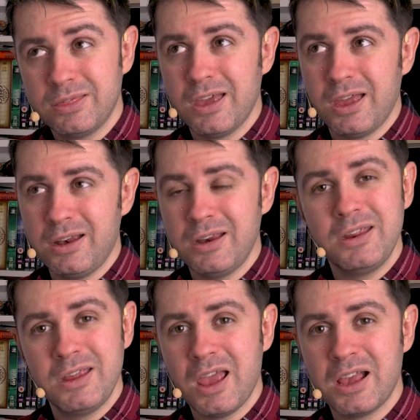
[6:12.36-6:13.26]
then
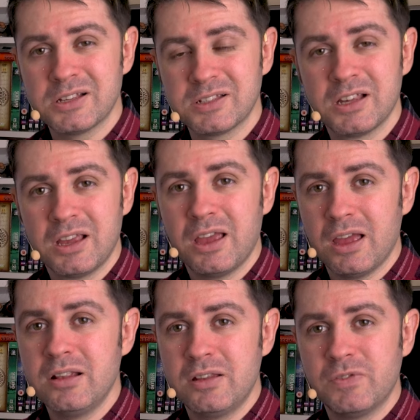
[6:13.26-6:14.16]
yes,
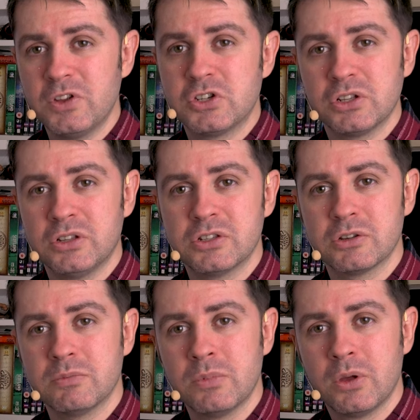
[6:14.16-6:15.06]

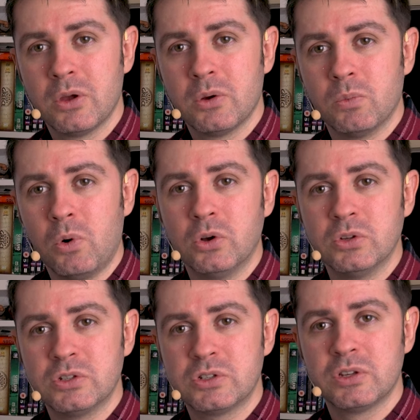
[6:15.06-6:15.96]
individualism
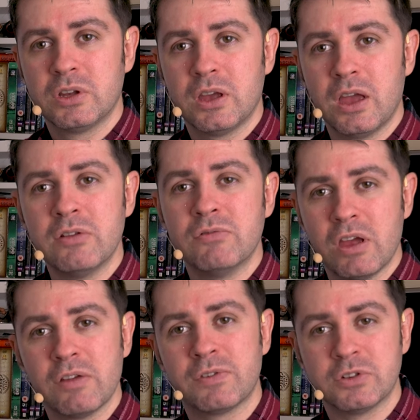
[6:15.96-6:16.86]
was in
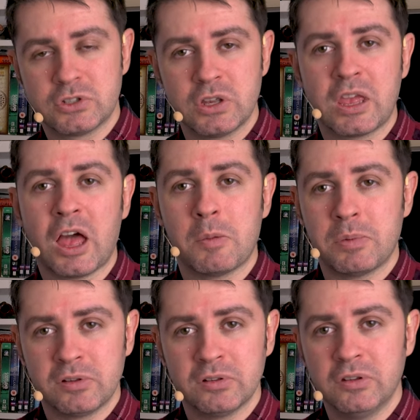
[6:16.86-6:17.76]
reference to
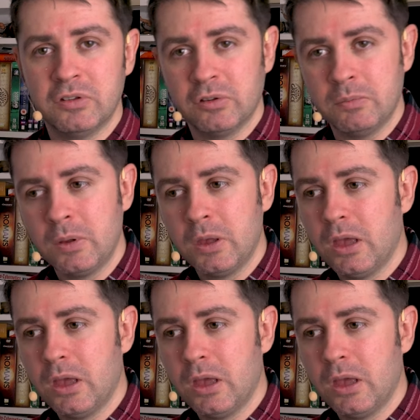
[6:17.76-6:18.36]
capitalism,